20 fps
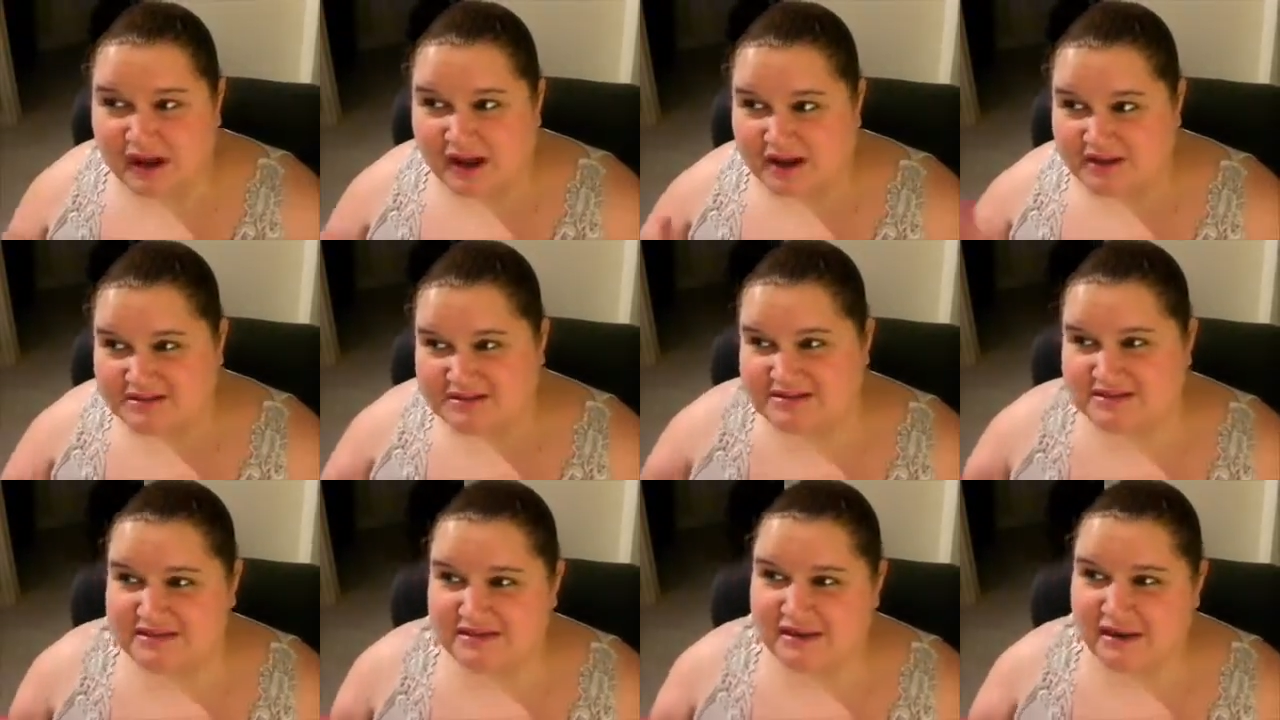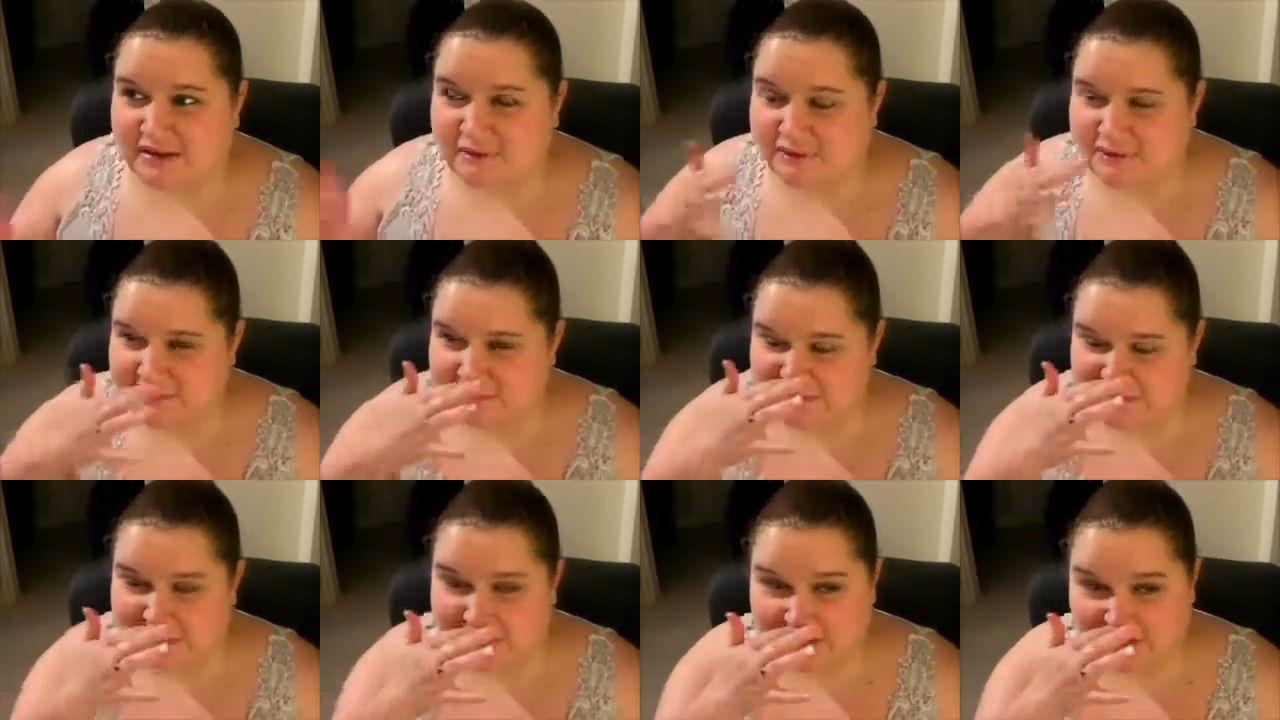I went
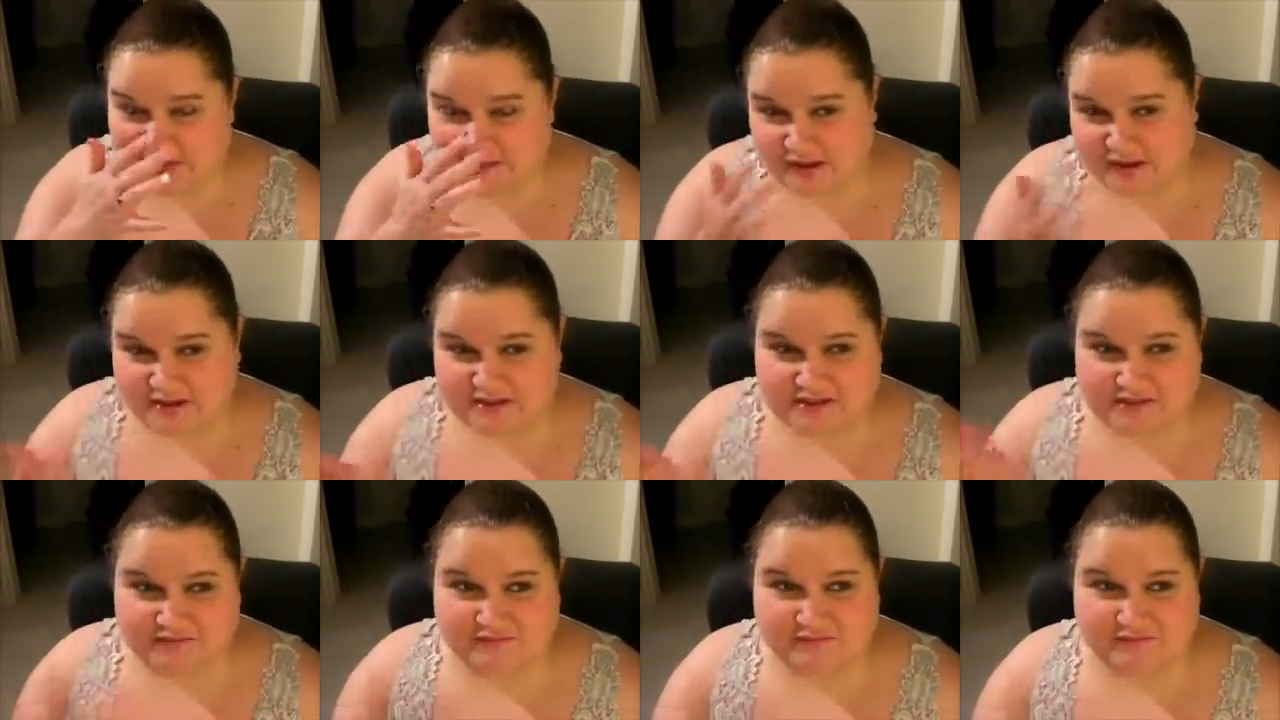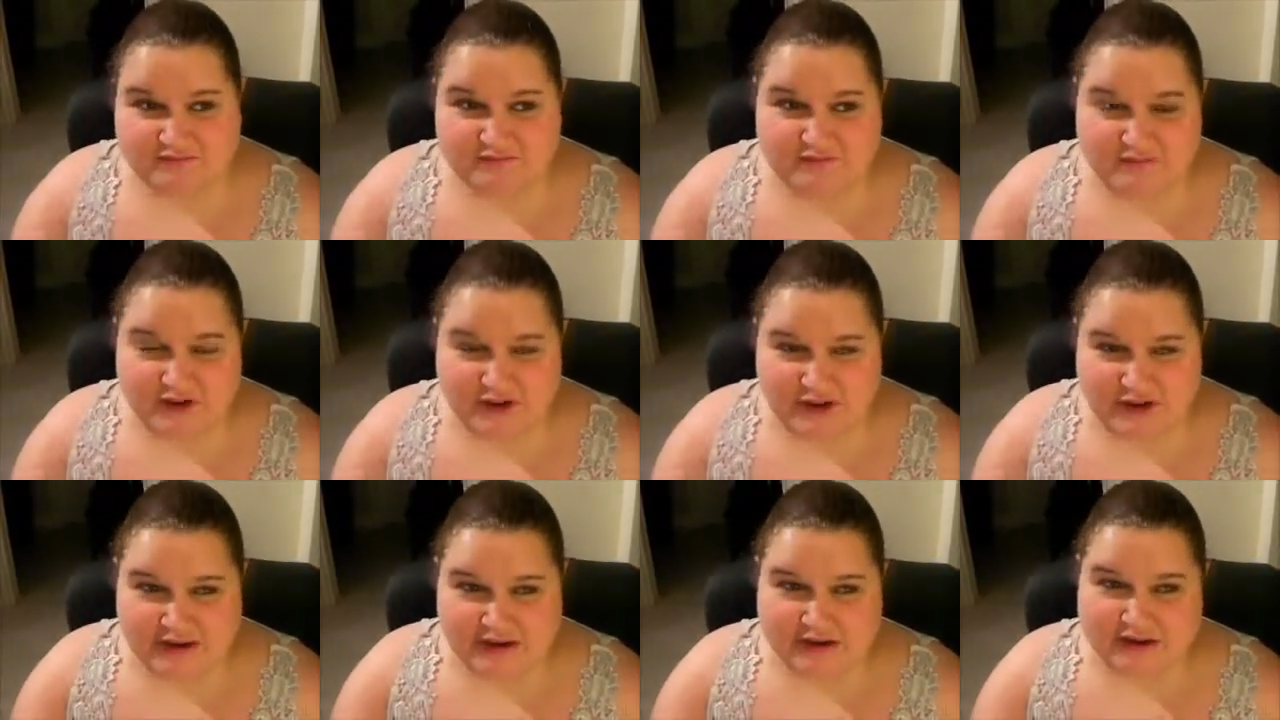to Yuck Yucks on
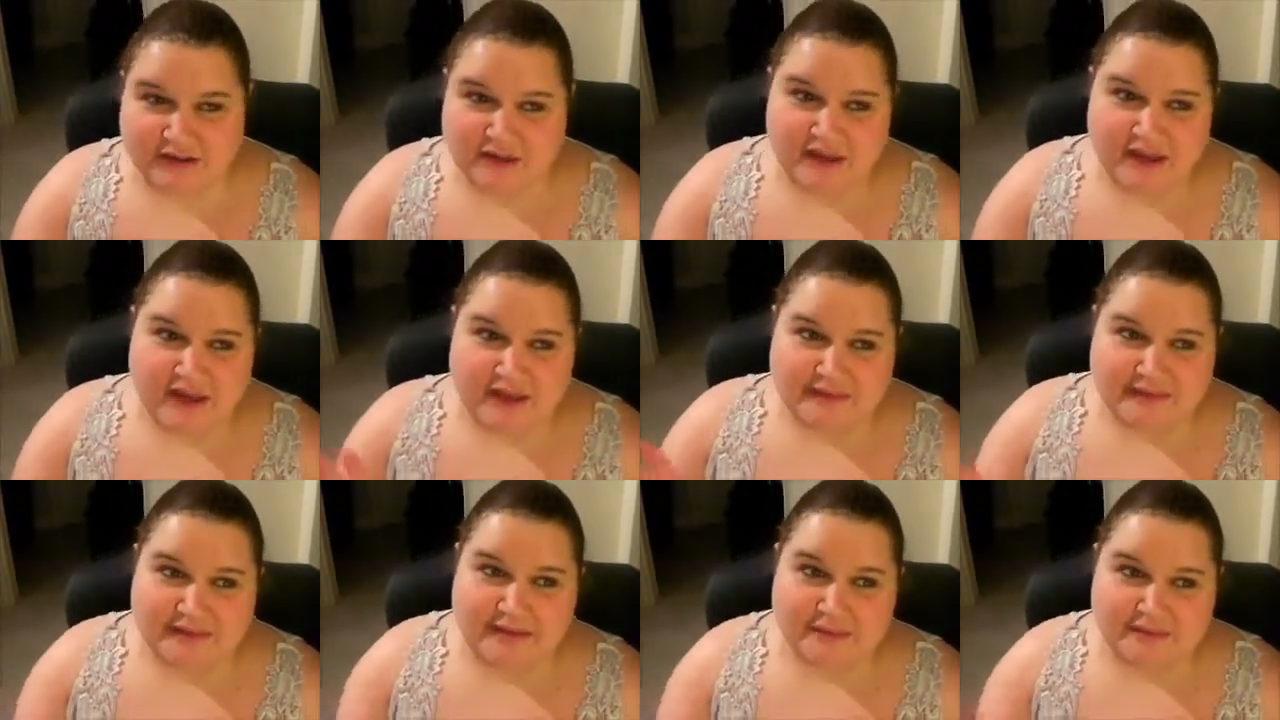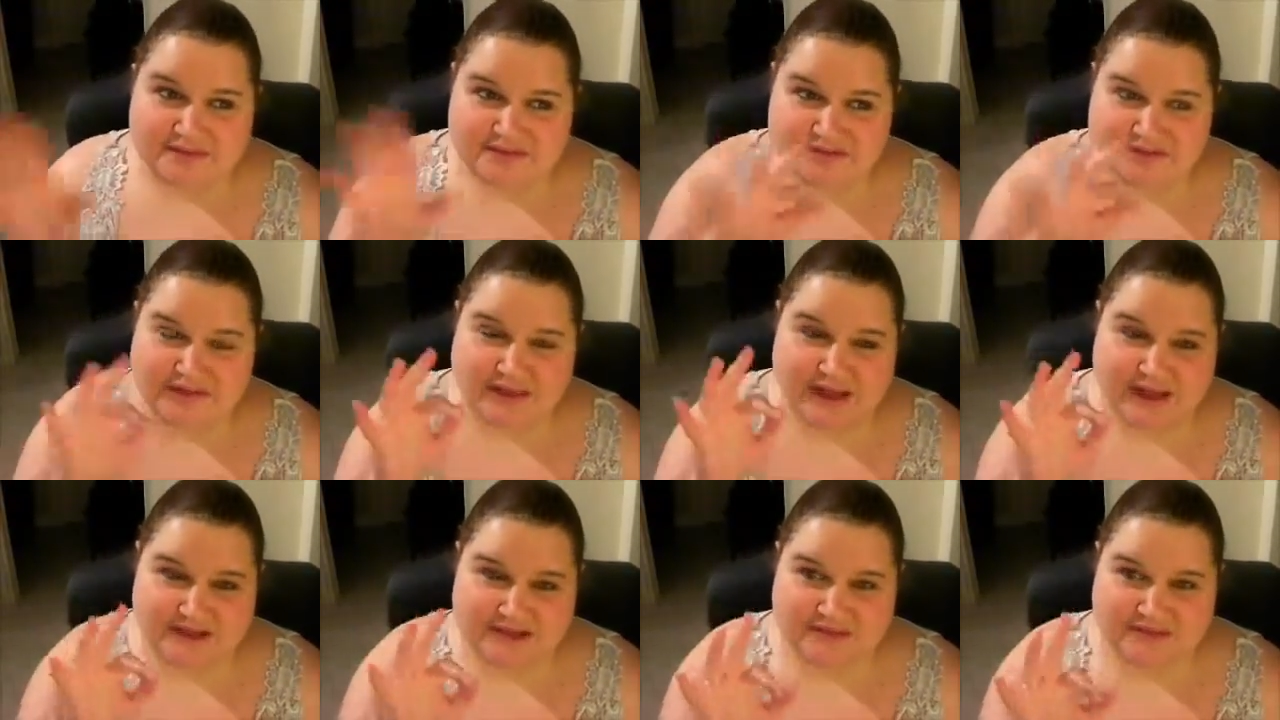Friday, and that was the
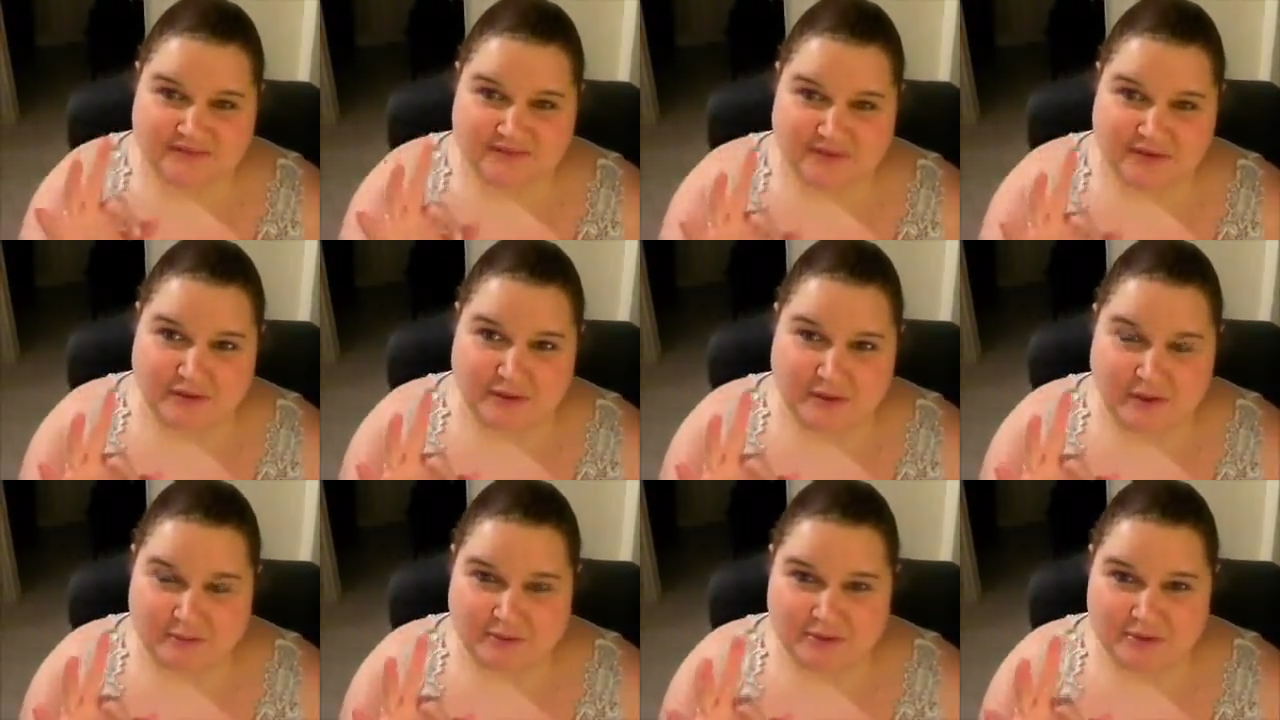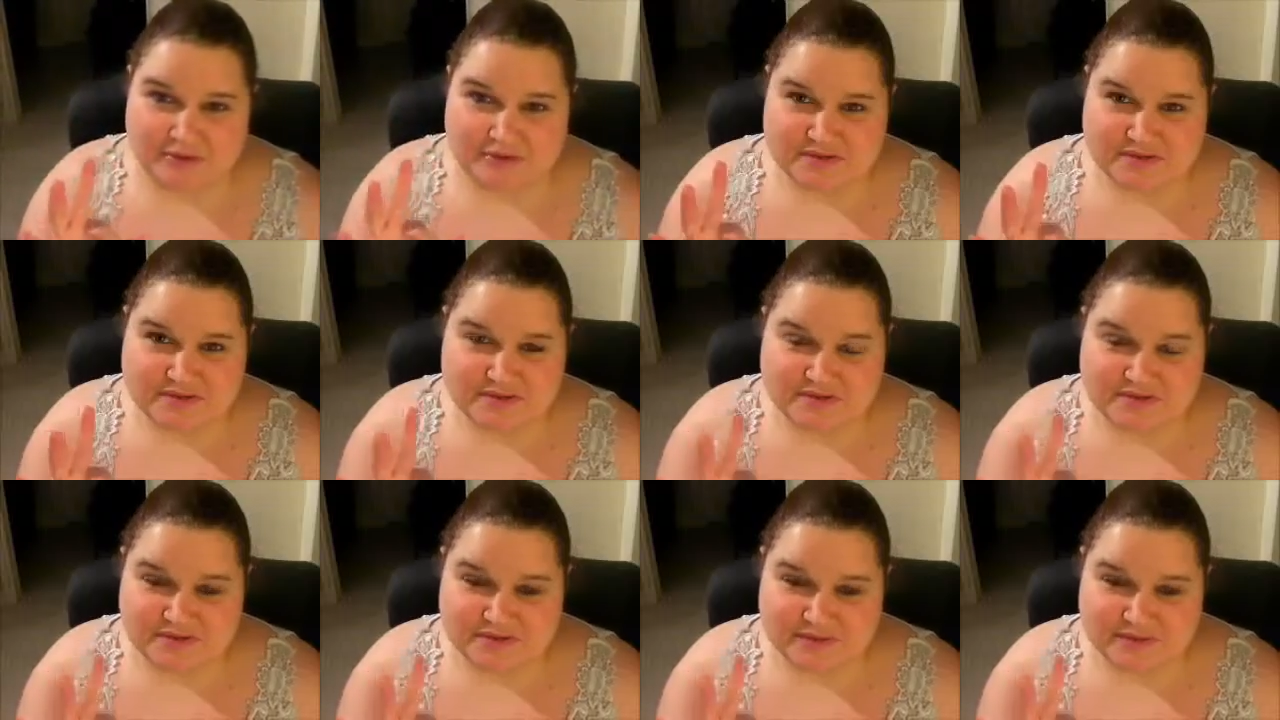last video I posted.